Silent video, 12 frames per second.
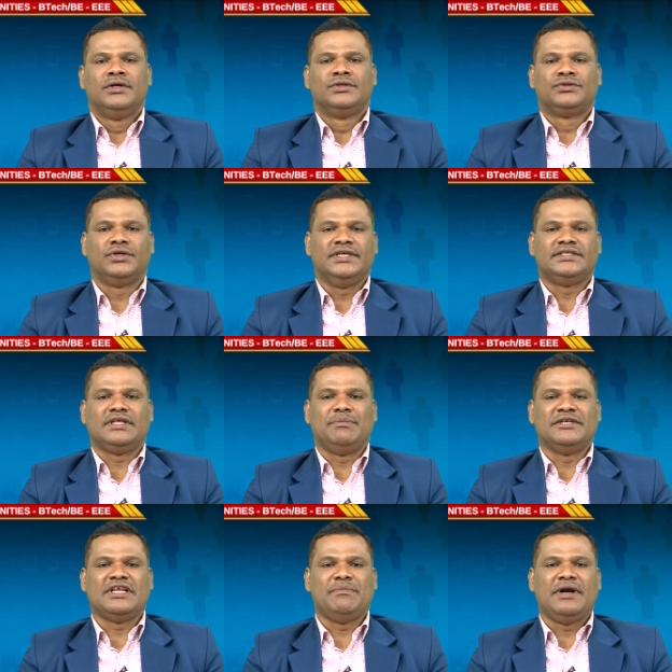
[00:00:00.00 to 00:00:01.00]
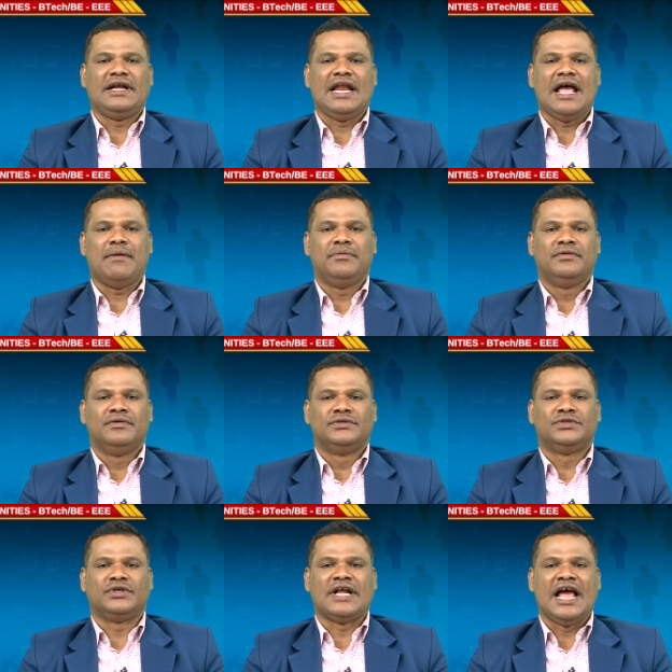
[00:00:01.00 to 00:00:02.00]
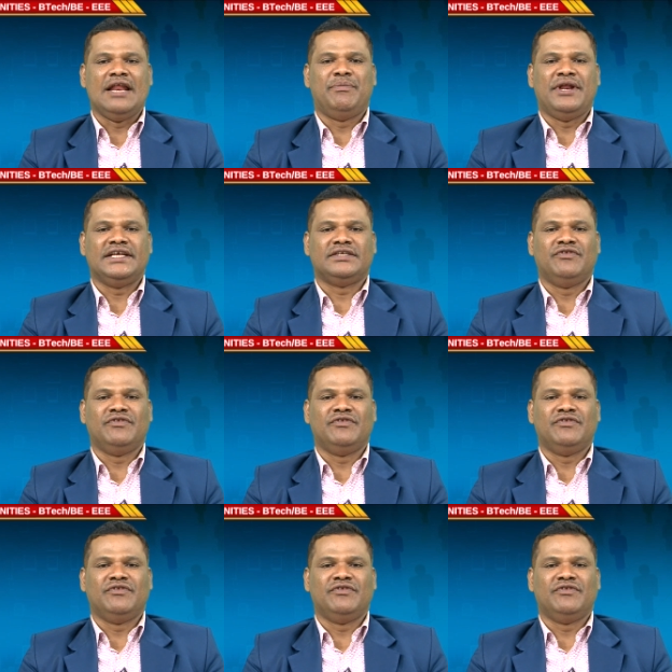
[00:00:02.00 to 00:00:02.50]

So this is the measurement lab, so calibration